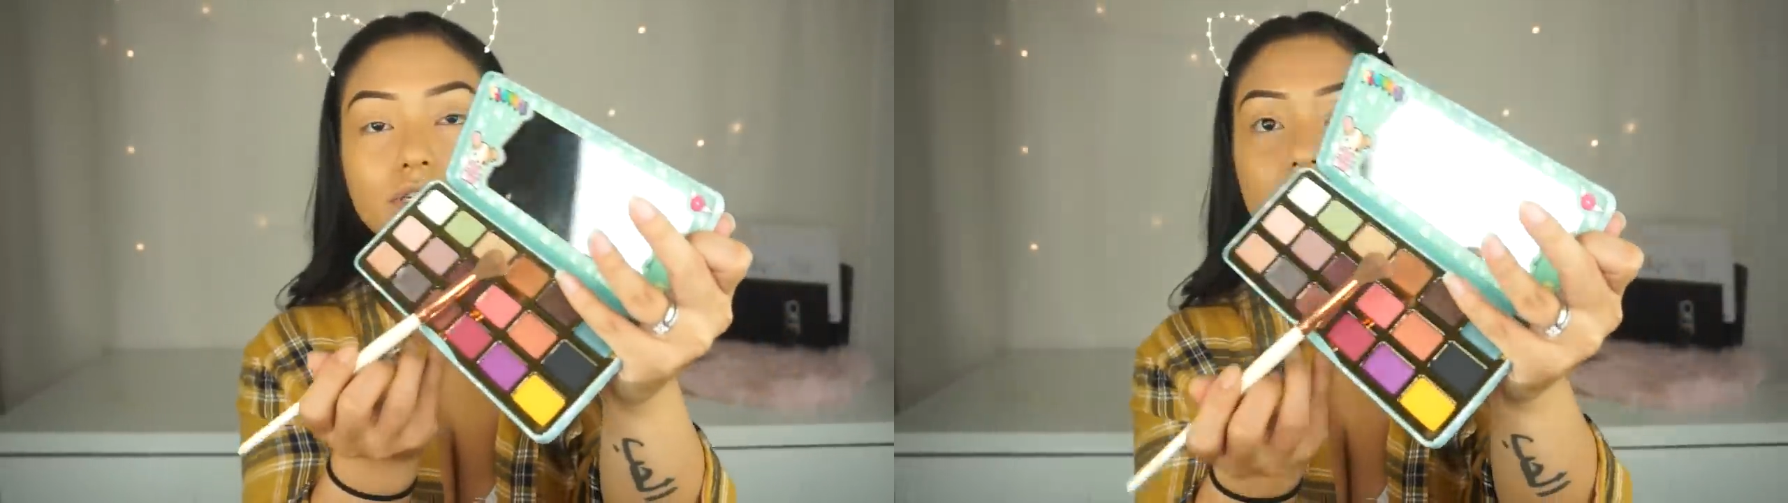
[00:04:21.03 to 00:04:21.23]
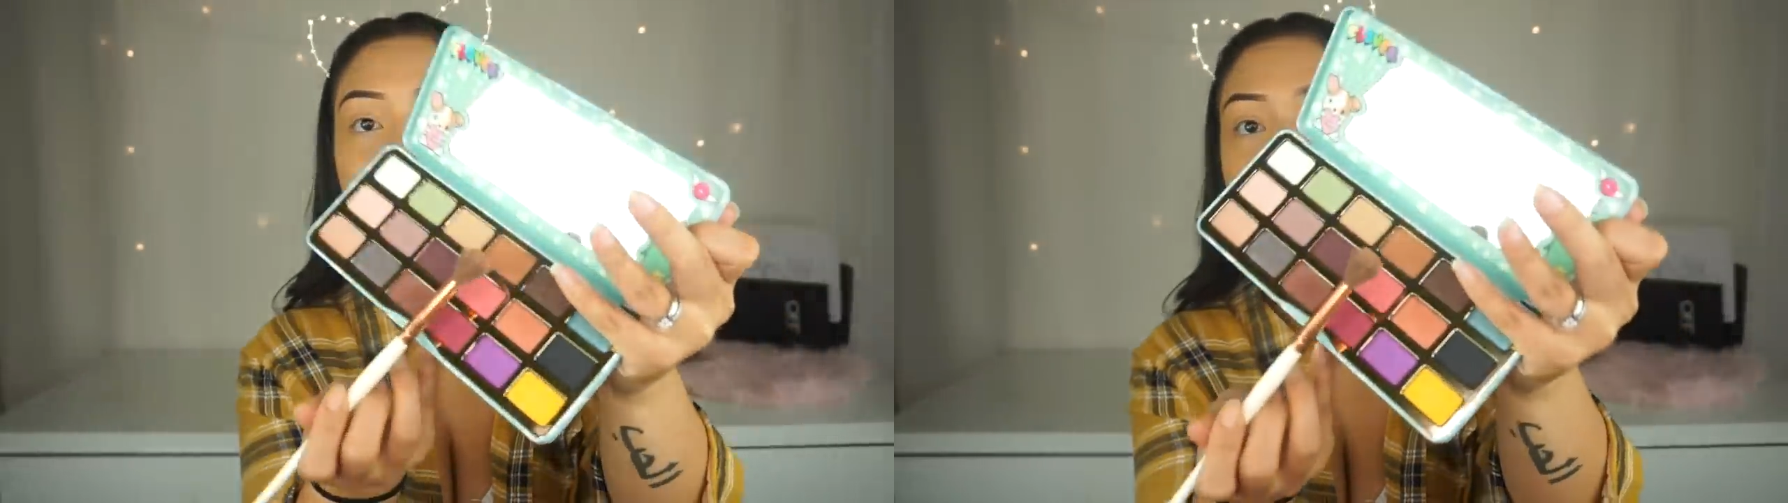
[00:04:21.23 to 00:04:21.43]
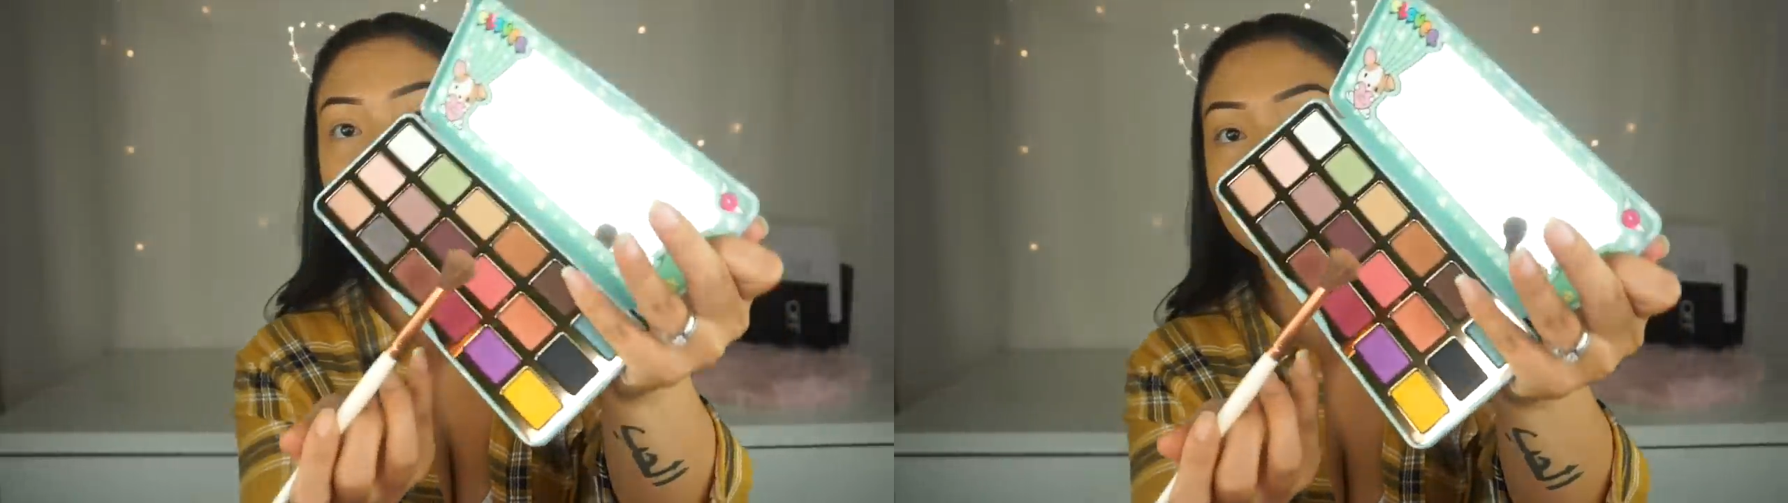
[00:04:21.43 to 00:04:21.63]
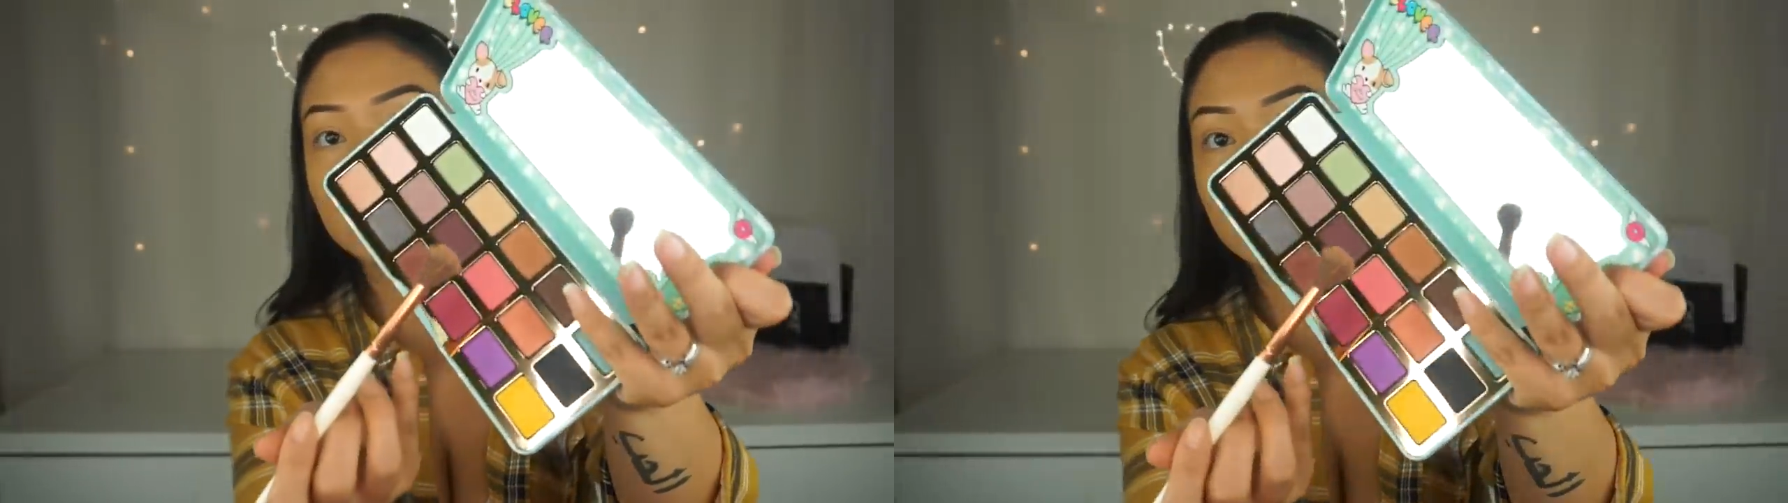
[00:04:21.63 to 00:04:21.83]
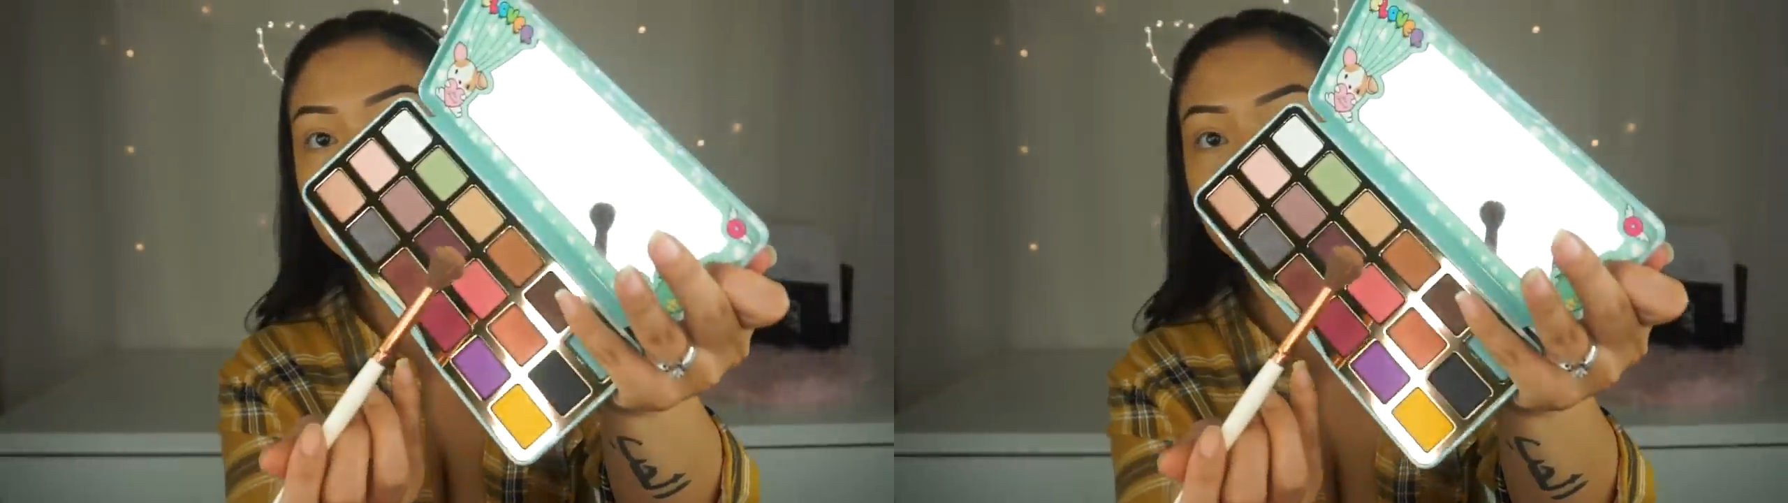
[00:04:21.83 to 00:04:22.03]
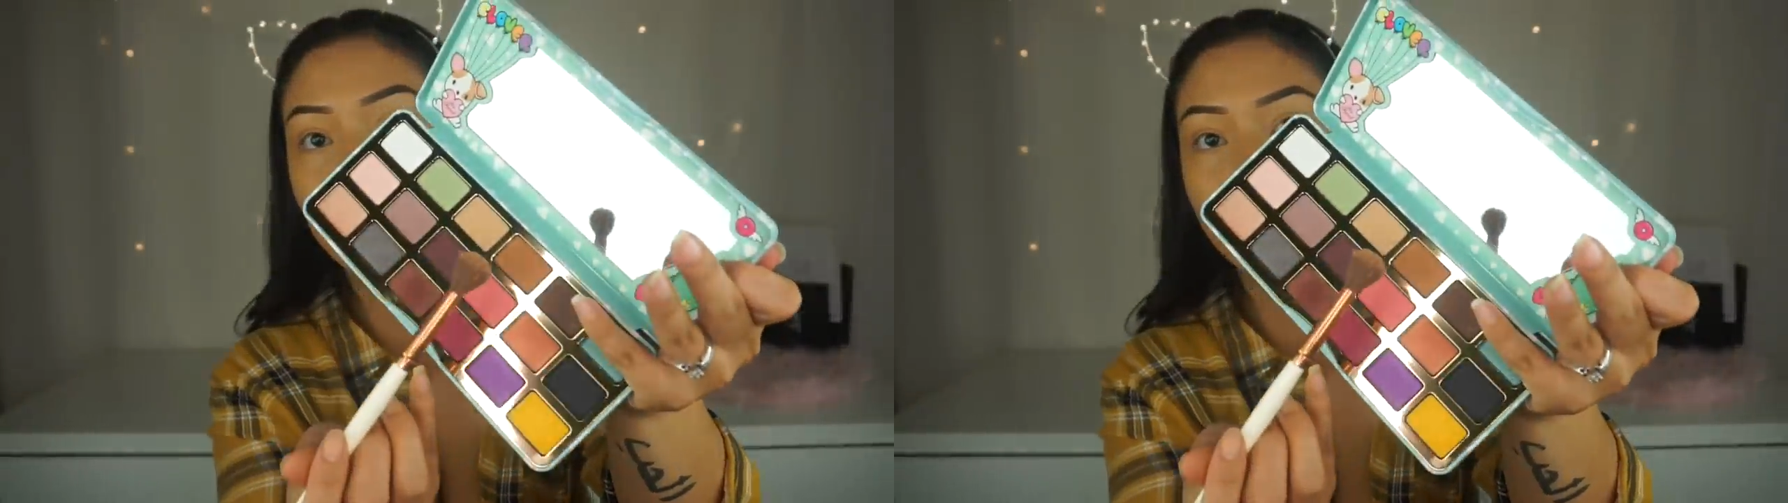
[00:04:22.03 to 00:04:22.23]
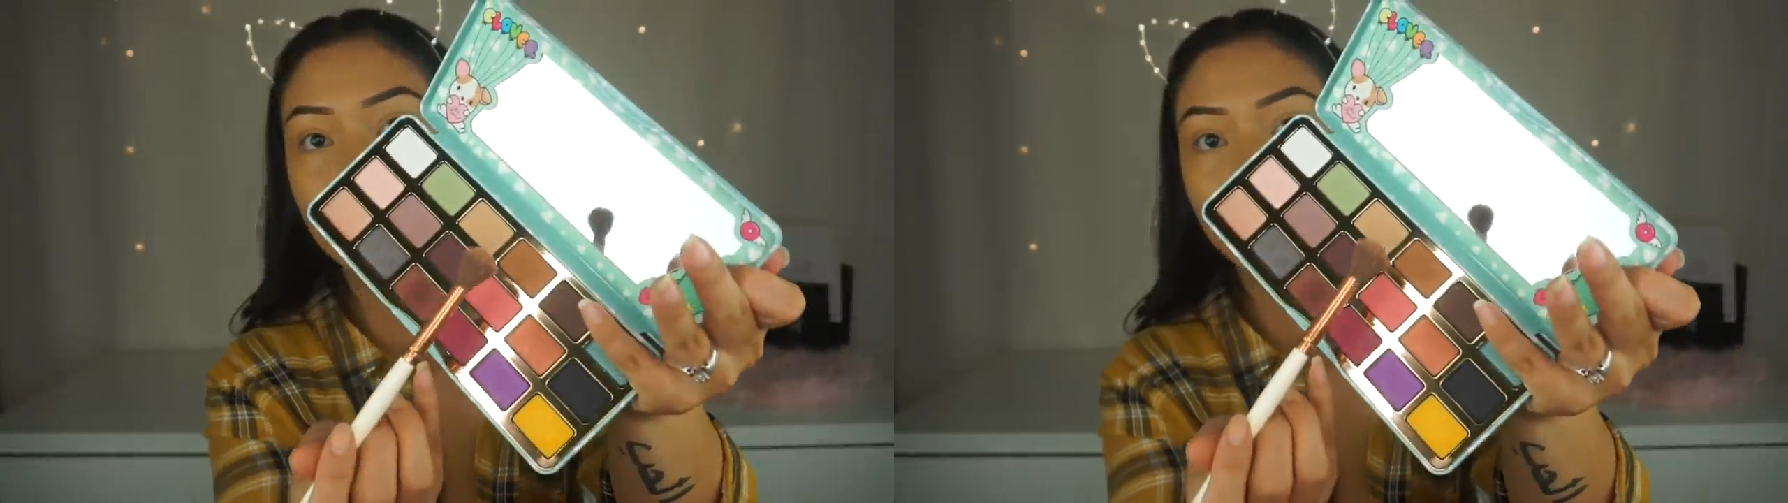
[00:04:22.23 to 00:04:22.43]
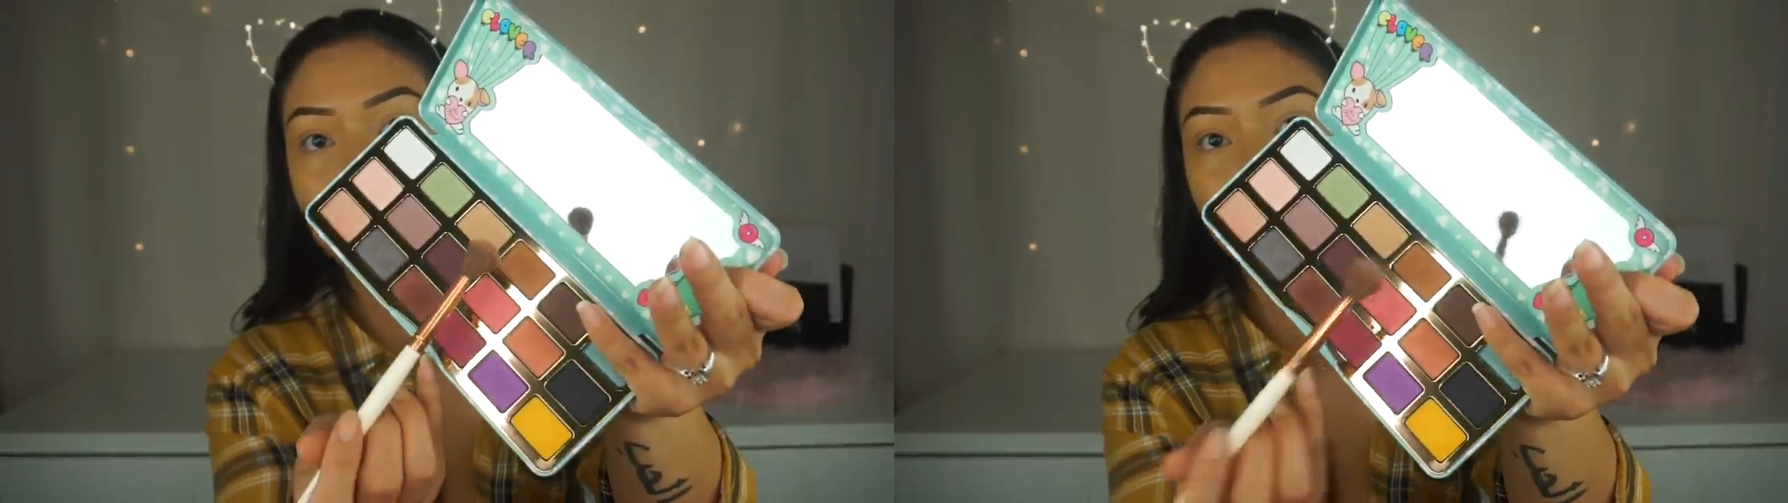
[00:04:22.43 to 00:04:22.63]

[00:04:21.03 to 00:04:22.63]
which is this like